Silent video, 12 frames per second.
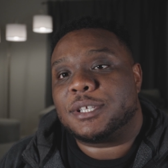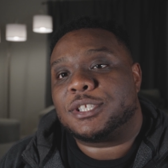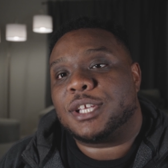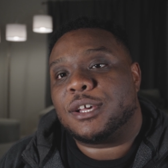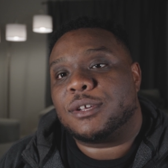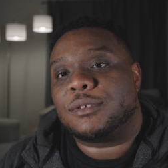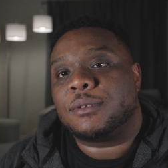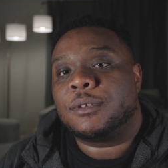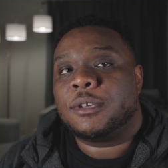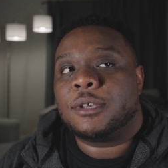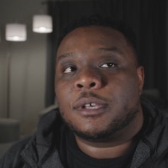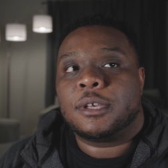stone
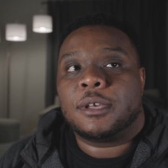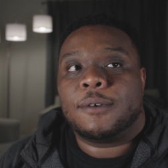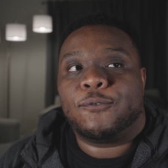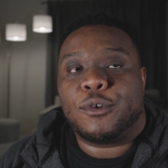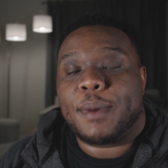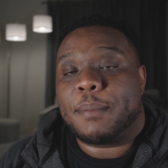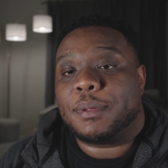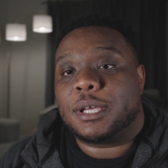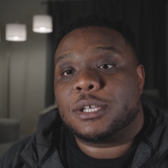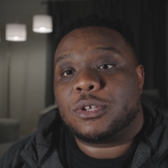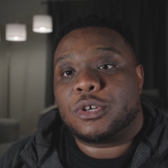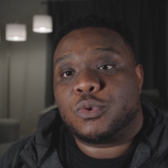for my
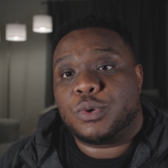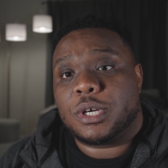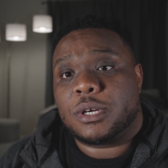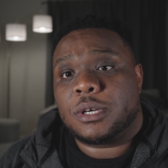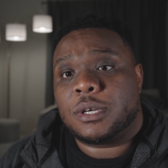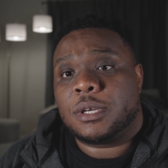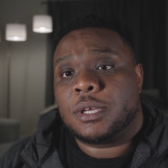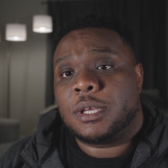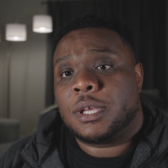political career.